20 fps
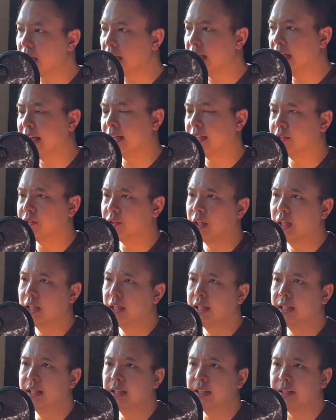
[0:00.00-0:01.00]
And
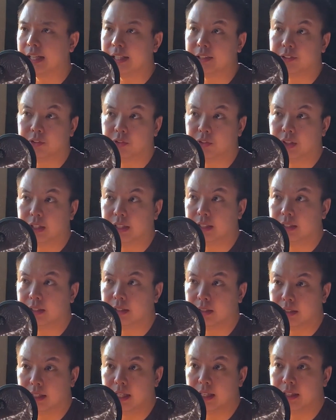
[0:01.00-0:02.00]
that's the
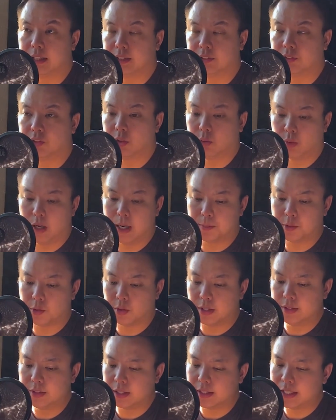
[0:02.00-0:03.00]

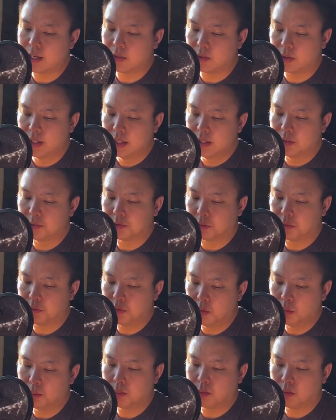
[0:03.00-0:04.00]
rapture idea. Now, there's a
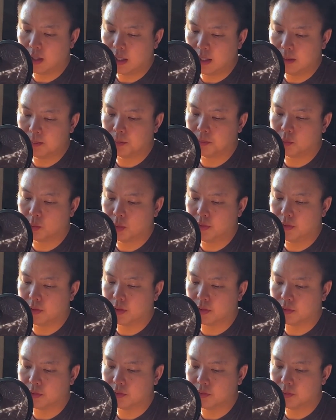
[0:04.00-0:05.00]
few problems with
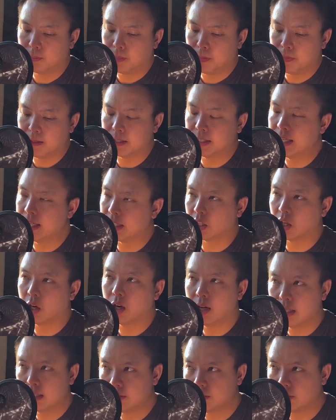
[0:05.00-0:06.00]
this. Again,
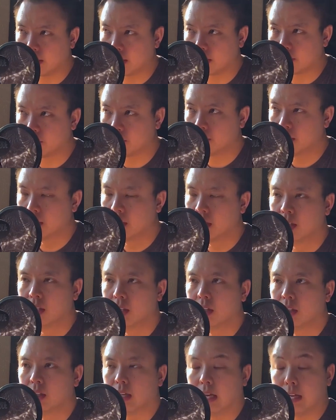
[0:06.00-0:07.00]
context.
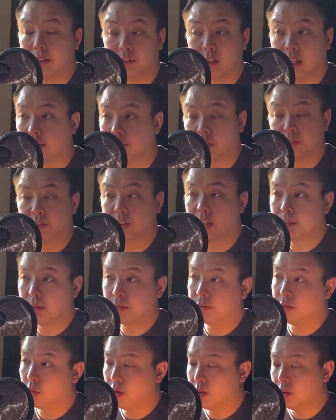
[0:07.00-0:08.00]
As I've said
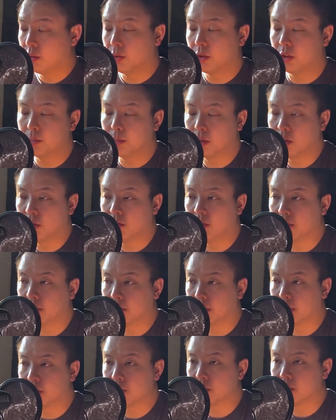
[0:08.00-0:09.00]
before with the book of
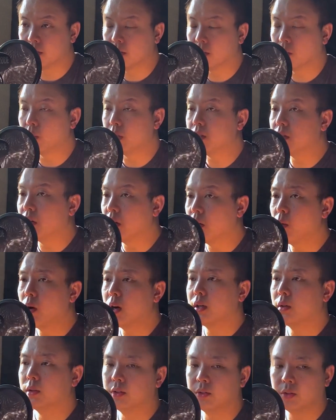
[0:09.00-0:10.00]
Revelation, we don't
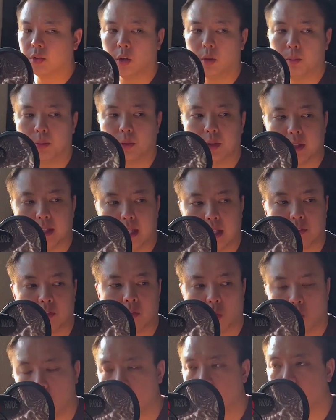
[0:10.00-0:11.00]
want to interpret it as
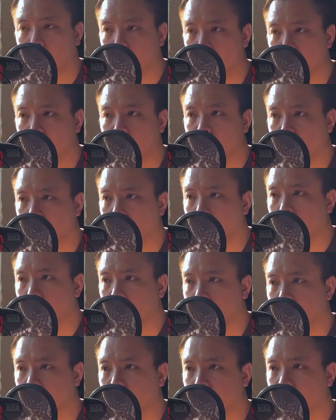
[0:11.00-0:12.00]
21st century
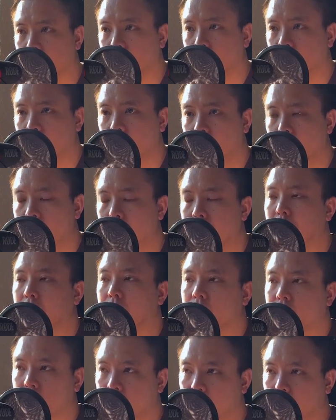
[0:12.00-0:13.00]
audiences,
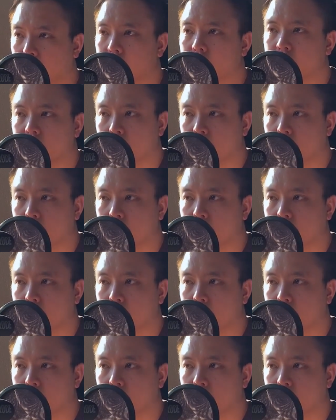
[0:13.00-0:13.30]
but as first